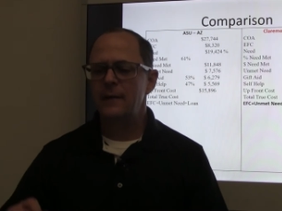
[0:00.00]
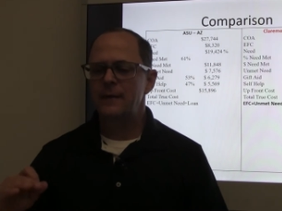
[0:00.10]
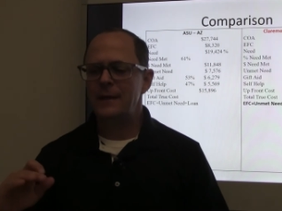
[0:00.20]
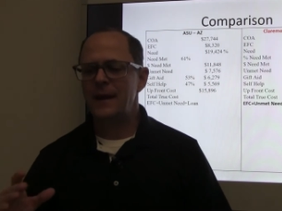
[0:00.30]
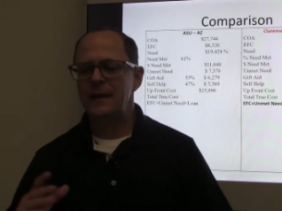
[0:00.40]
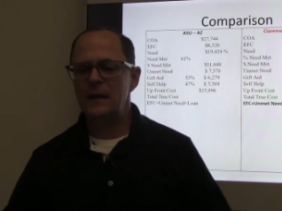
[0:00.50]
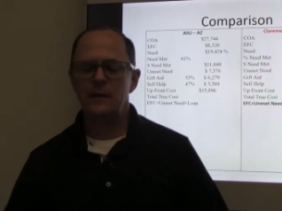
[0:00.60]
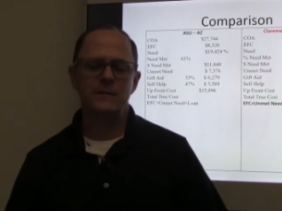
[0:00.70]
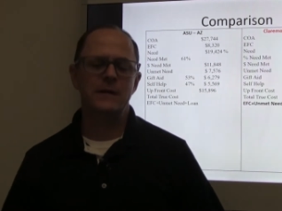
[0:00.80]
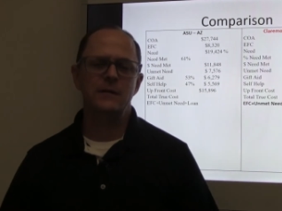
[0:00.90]
That
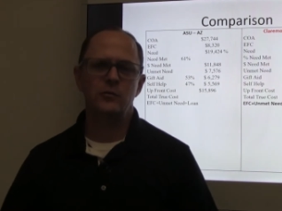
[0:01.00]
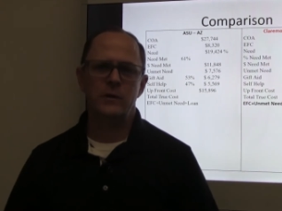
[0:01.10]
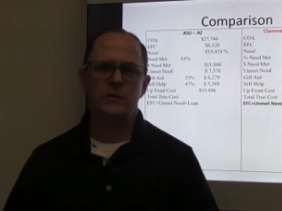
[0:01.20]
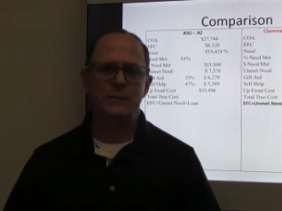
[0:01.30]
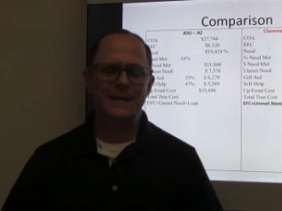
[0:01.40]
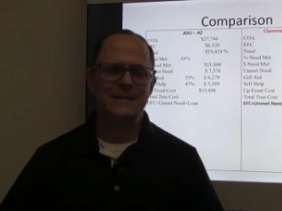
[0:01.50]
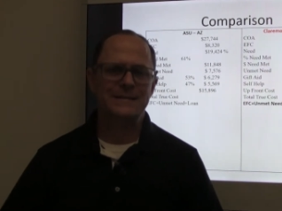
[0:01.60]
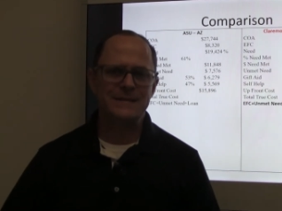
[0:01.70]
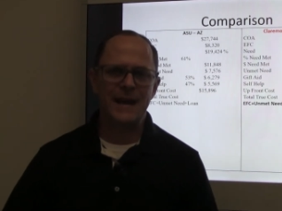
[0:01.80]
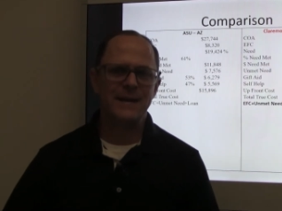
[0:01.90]
EFC is going to be a
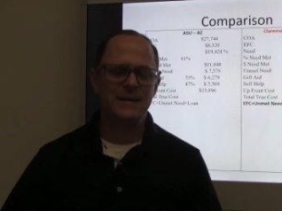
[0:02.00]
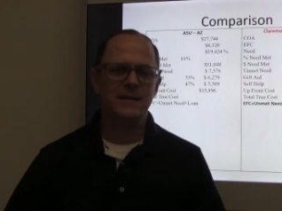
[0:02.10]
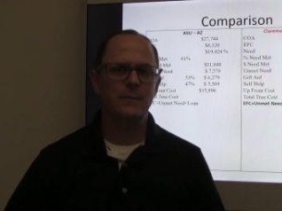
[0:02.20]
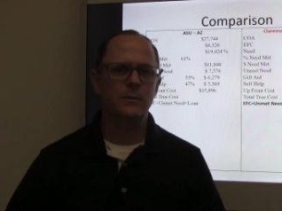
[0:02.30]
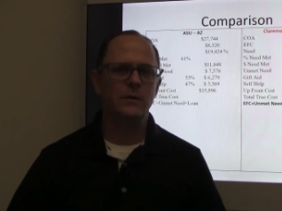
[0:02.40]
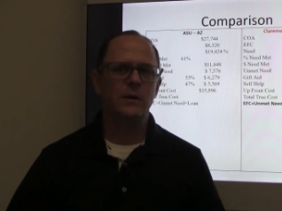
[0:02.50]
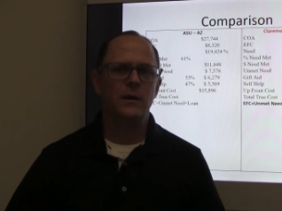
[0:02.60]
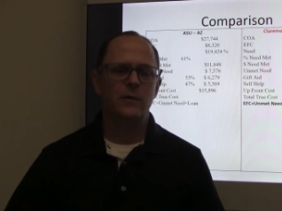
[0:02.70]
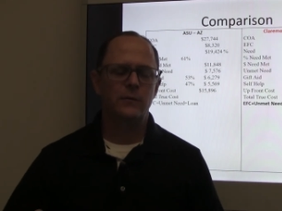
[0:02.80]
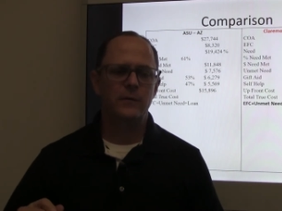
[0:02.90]
static number
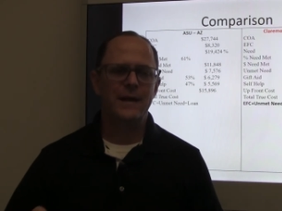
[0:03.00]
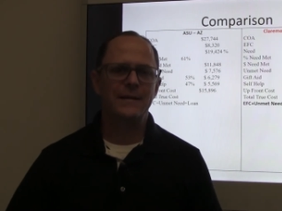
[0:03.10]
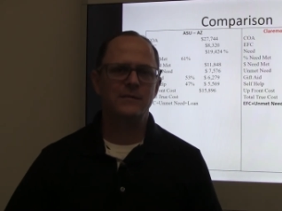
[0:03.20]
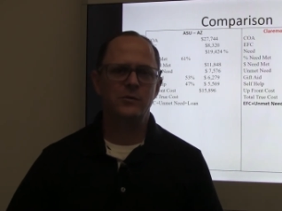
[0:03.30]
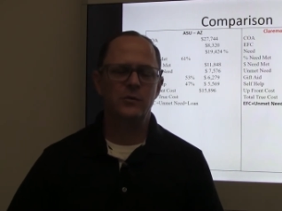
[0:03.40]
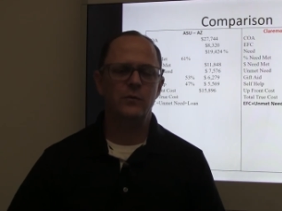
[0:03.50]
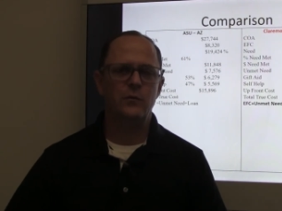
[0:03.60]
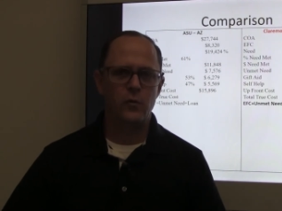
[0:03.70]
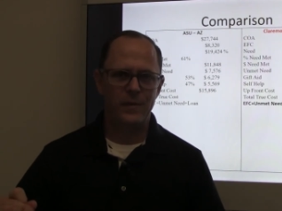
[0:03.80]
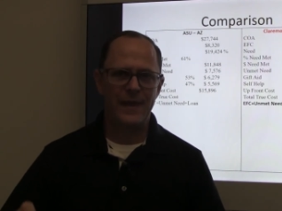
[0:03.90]
for that student
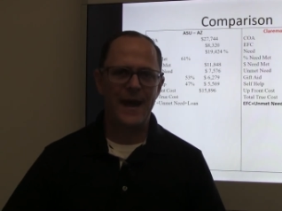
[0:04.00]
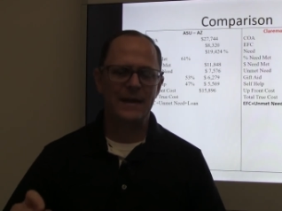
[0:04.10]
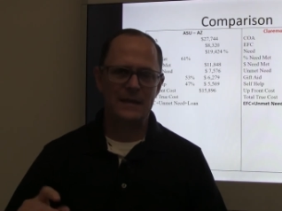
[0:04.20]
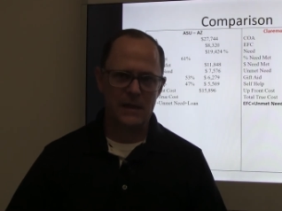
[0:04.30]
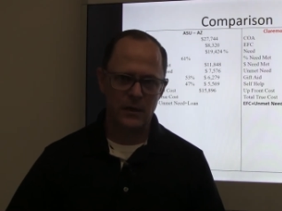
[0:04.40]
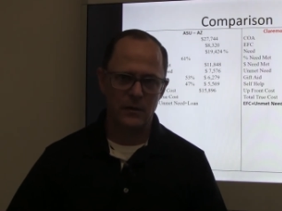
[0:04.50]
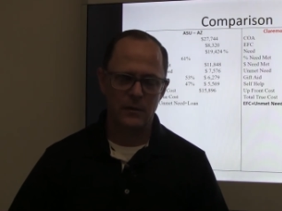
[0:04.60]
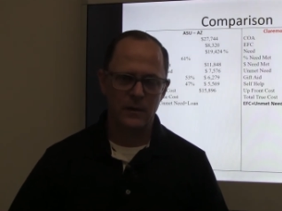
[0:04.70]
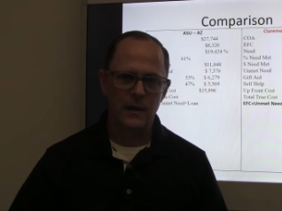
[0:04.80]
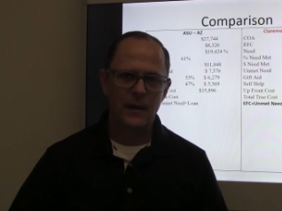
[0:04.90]
for that year.